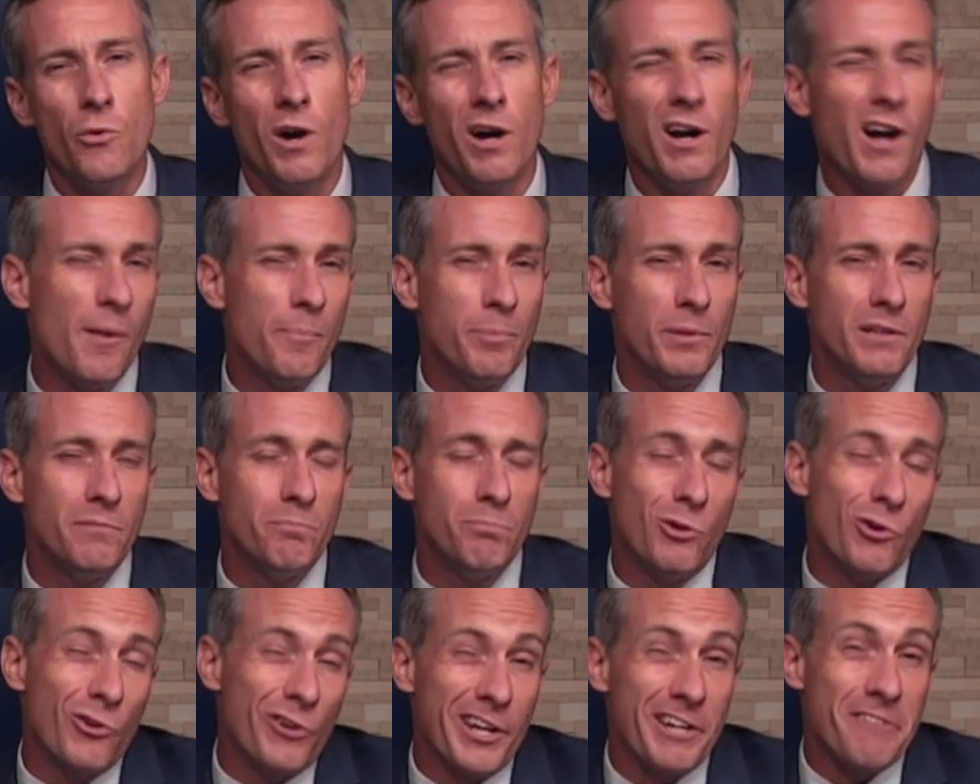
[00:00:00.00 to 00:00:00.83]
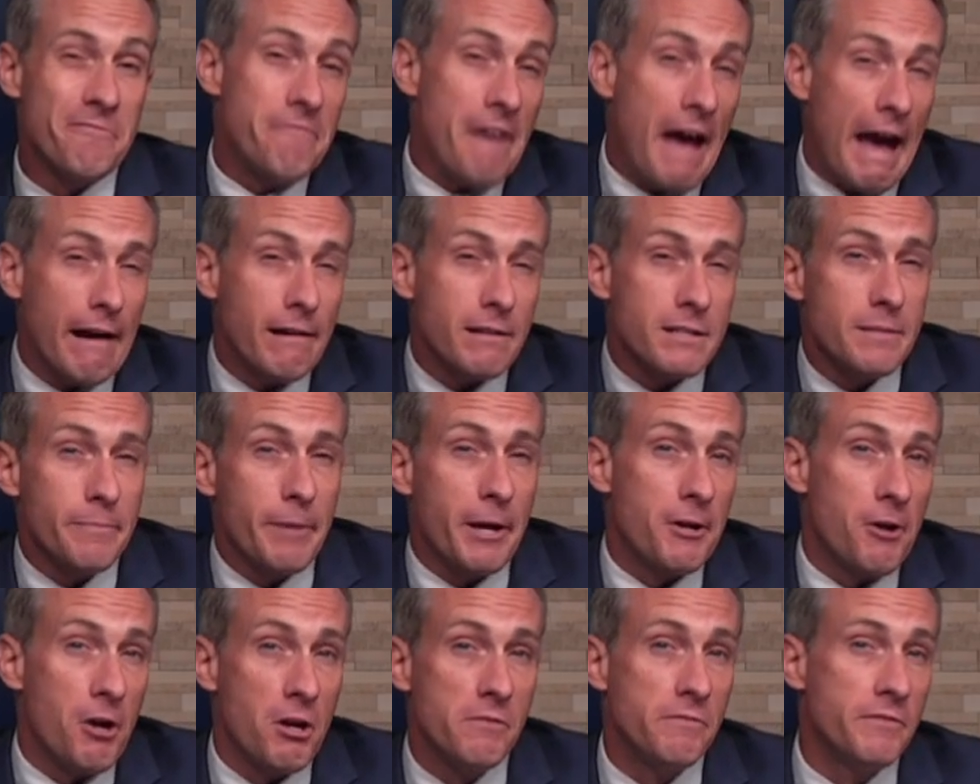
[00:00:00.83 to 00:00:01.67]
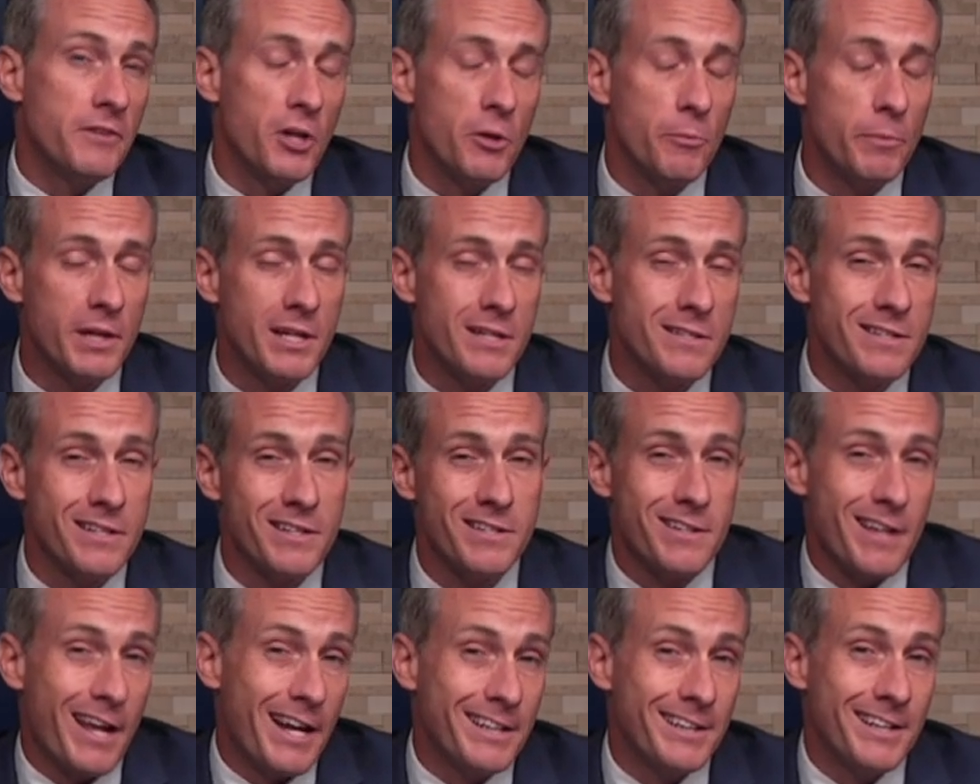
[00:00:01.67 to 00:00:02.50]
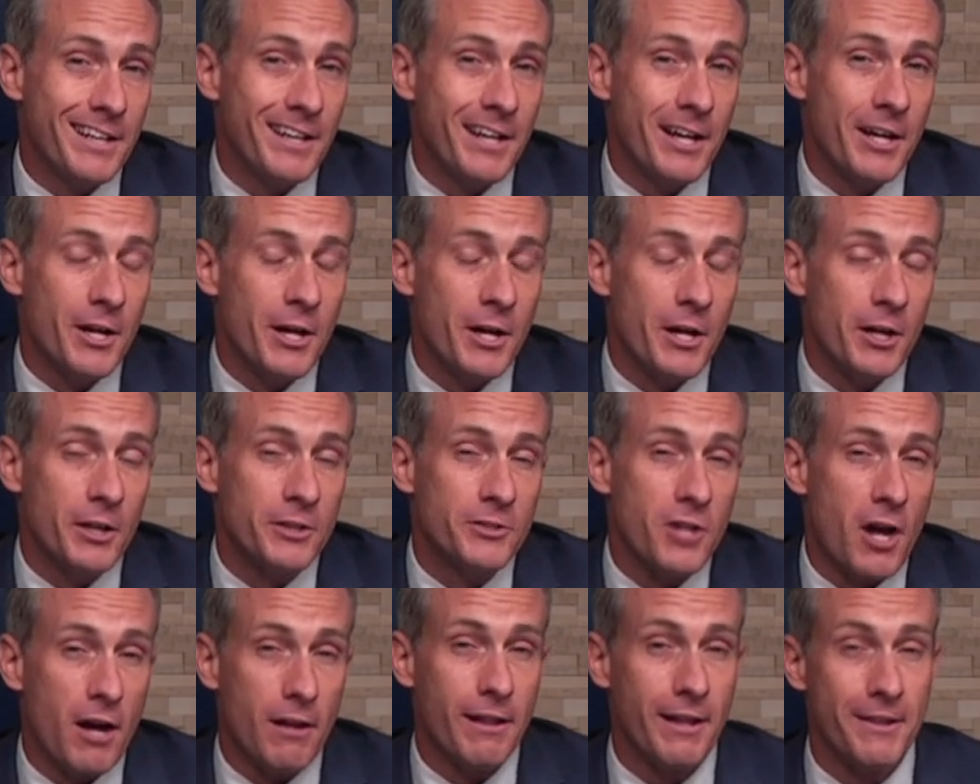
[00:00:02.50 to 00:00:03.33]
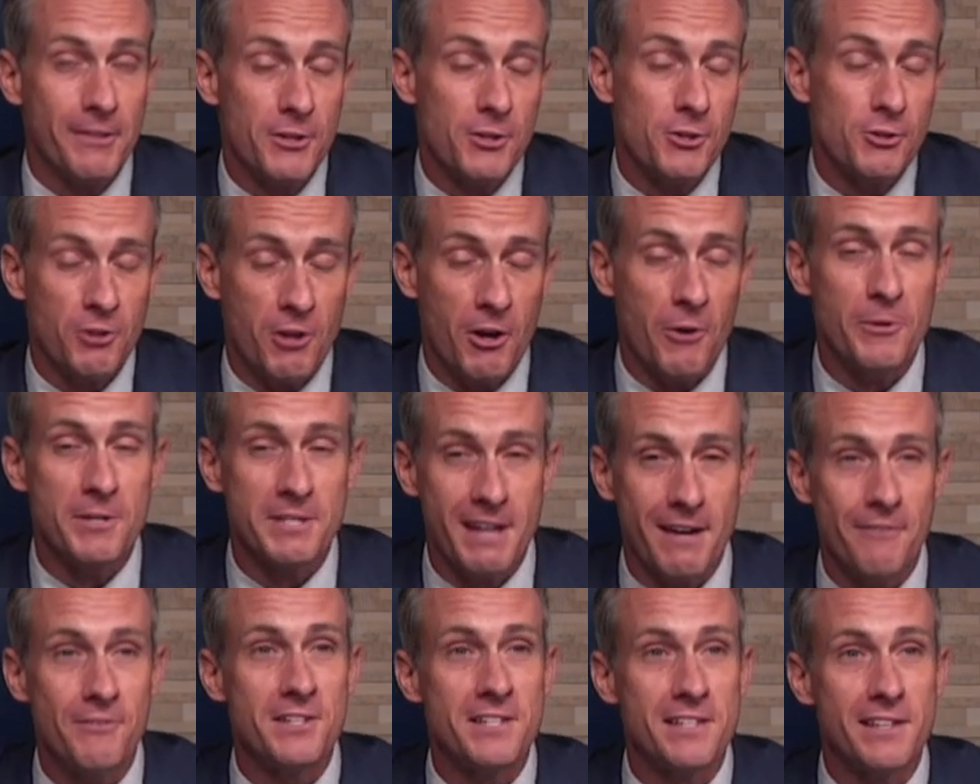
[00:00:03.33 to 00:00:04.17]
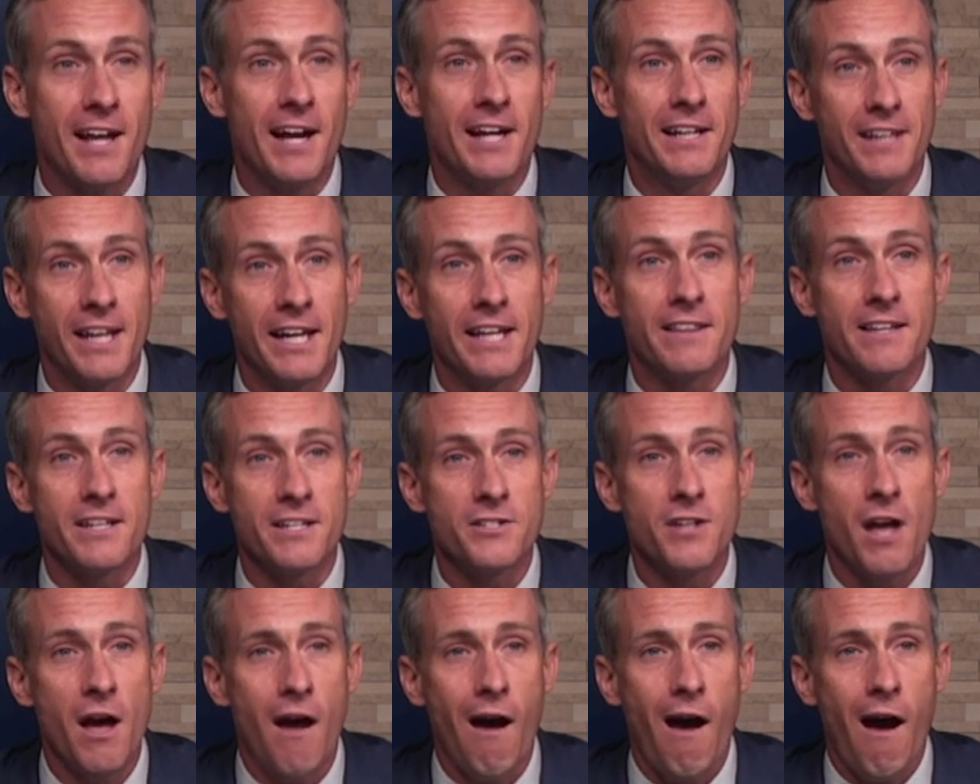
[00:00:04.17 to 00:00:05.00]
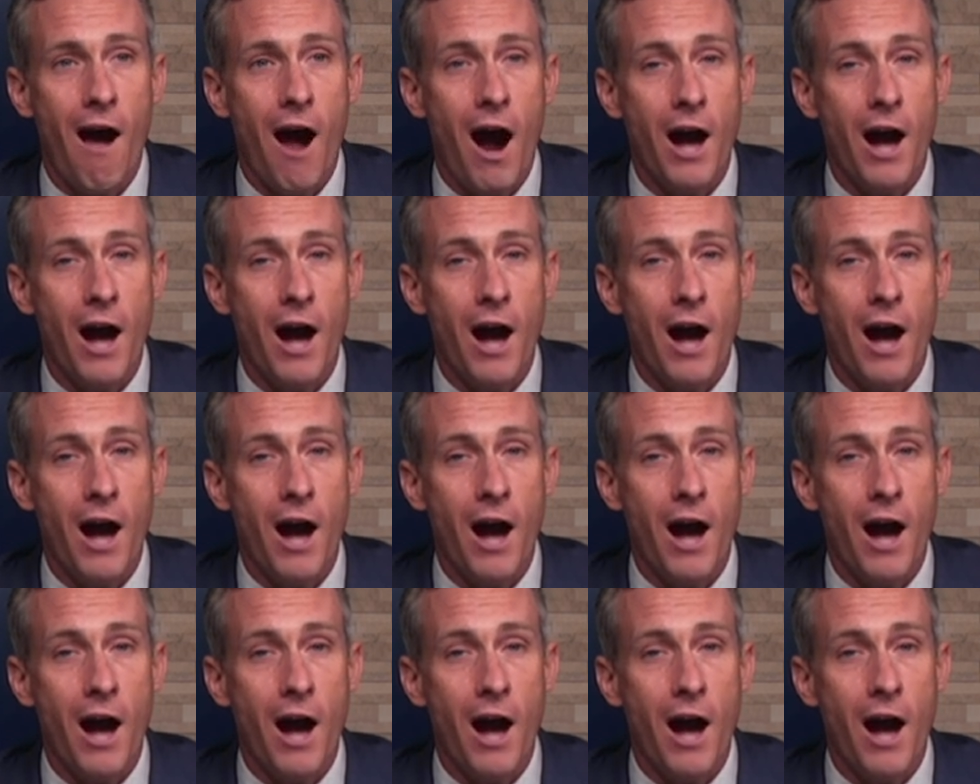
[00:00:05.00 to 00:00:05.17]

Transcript: So a couple of boring facts about heart failure because the slide uh, uh, talk like this should always have a slide like this.